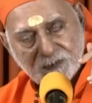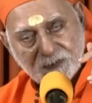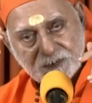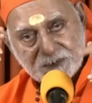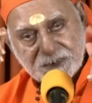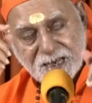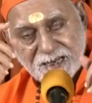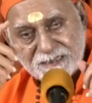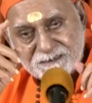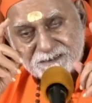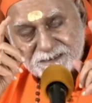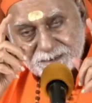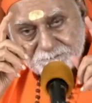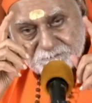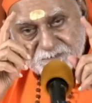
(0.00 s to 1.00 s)
That
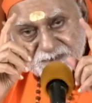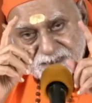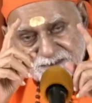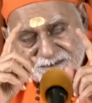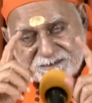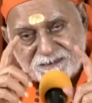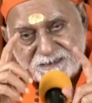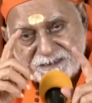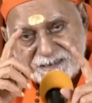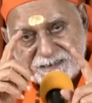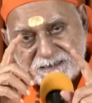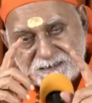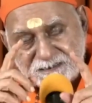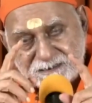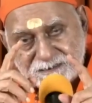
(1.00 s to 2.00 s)
subject
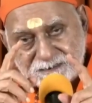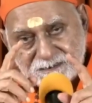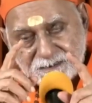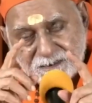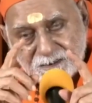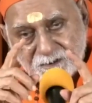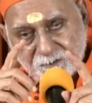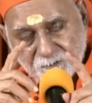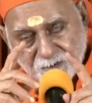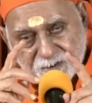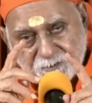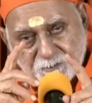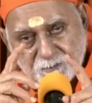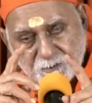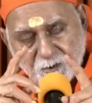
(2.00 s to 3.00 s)
is
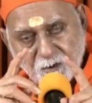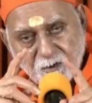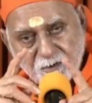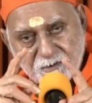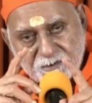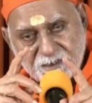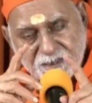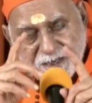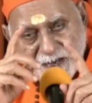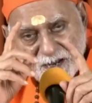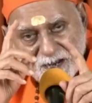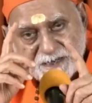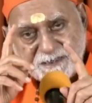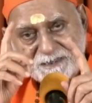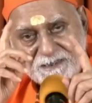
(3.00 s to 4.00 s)
what you call the
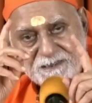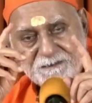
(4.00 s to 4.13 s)
I.